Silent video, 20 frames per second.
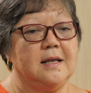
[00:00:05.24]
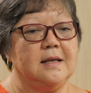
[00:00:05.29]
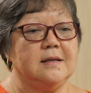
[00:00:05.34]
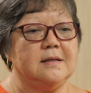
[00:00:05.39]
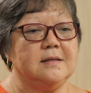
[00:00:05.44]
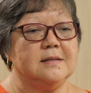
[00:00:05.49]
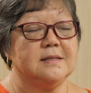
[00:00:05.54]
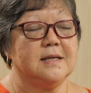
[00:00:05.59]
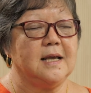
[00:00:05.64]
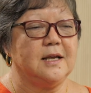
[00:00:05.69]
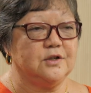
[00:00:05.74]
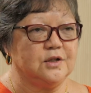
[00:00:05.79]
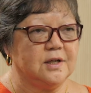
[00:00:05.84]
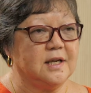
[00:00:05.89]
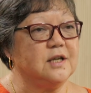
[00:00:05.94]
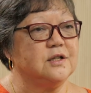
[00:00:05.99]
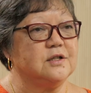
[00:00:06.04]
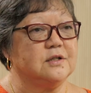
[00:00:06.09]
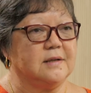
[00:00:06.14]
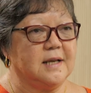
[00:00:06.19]
is
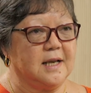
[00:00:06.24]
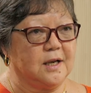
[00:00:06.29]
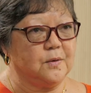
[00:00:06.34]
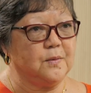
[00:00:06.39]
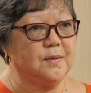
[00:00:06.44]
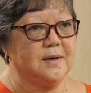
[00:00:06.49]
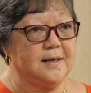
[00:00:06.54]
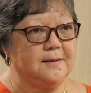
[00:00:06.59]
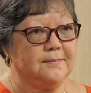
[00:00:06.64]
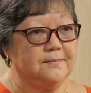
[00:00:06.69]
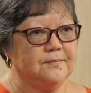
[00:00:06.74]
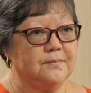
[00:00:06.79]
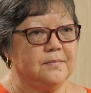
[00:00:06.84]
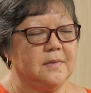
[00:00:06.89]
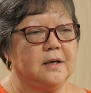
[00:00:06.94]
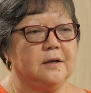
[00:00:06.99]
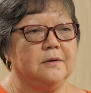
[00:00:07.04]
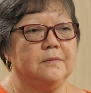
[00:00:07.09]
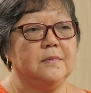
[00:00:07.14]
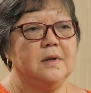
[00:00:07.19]
educational equity.
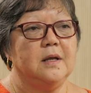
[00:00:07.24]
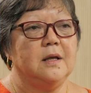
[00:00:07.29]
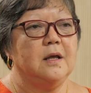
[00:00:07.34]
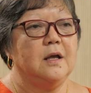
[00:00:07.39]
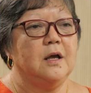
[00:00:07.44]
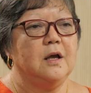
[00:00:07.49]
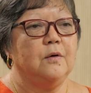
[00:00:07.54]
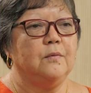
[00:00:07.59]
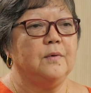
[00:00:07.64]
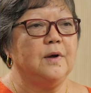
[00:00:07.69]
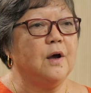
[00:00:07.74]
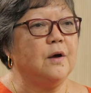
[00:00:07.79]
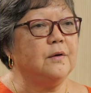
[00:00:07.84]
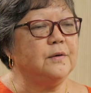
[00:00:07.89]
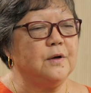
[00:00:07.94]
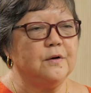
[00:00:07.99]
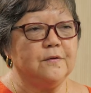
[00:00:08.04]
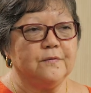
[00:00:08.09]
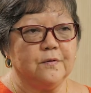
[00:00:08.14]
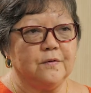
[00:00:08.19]
Um, we all
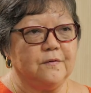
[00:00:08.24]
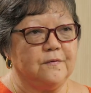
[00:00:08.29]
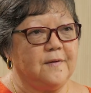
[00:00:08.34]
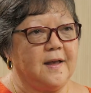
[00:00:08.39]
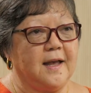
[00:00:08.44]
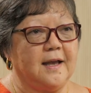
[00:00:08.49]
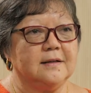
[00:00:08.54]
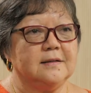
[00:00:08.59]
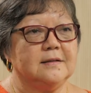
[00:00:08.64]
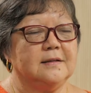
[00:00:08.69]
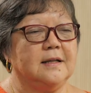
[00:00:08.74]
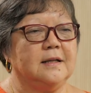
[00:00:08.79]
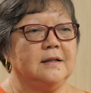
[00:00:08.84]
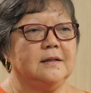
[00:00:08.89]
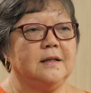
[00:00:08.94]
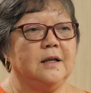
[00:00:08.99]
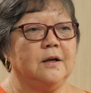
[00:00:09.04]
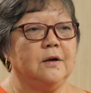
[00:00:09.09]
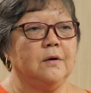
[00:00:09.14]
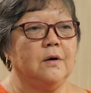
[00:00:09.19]
know for a fact
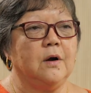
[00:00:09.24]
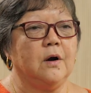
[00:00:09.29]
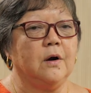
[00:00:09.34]
that there